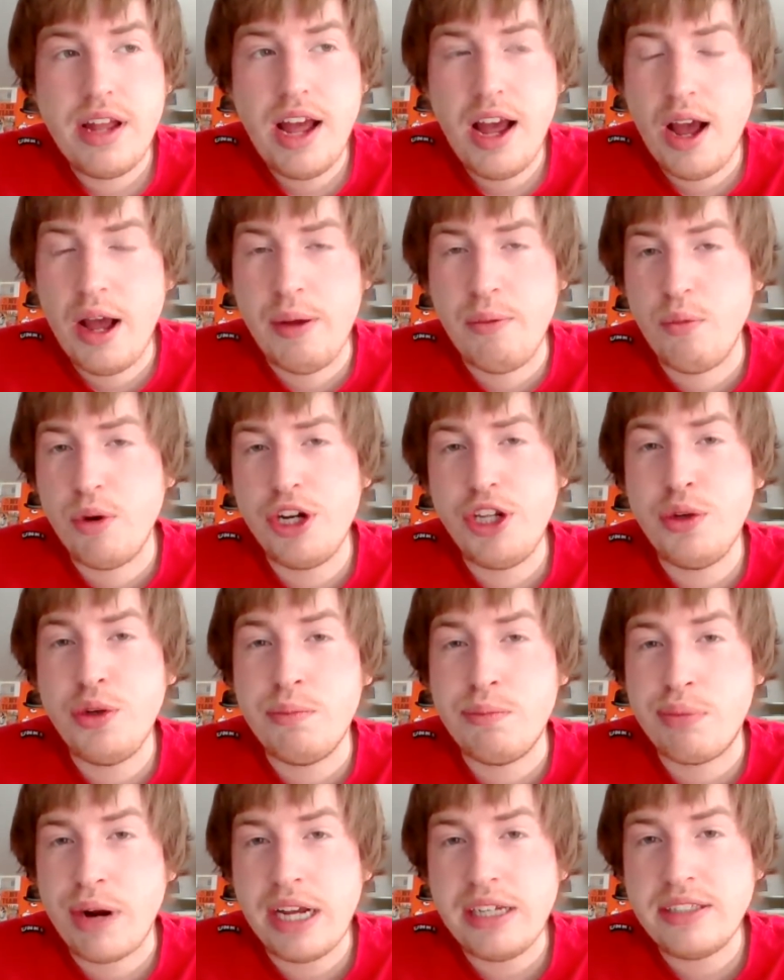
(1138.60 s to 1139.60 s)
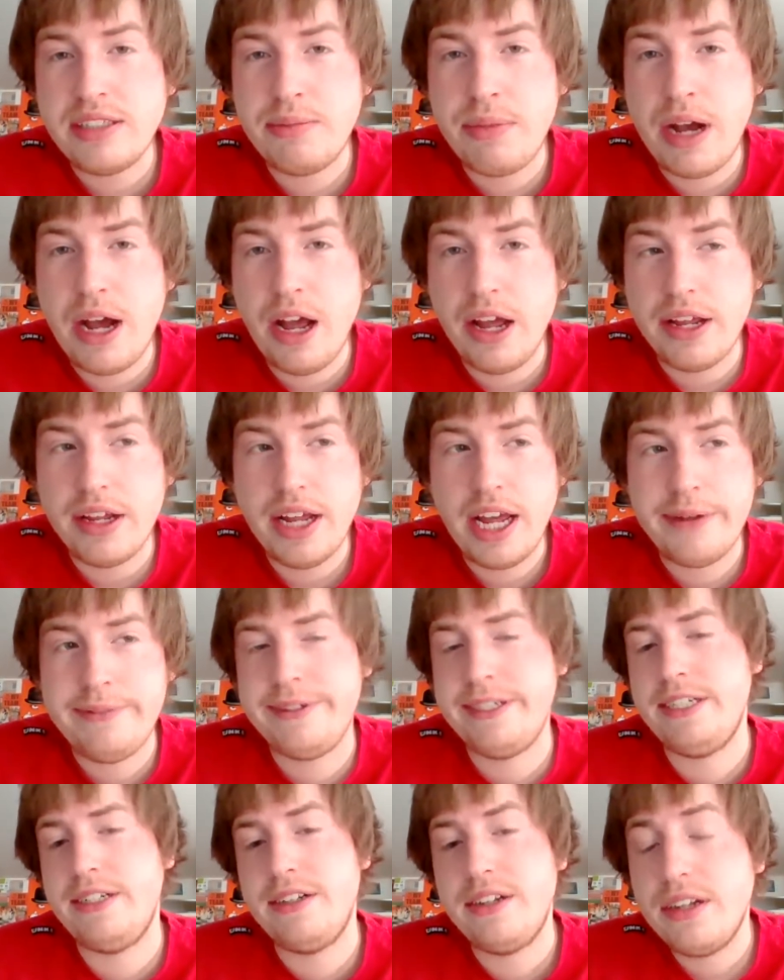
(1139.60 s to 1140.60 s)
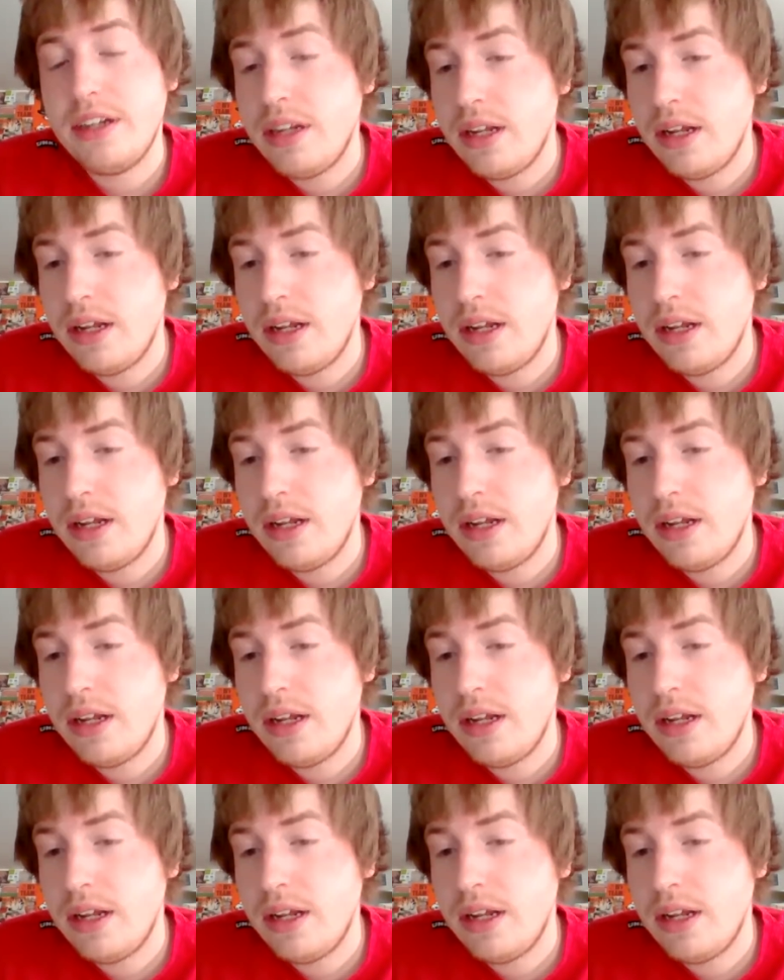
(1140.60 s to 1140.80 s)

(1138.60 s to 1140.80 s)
What are you impressed by? I mean,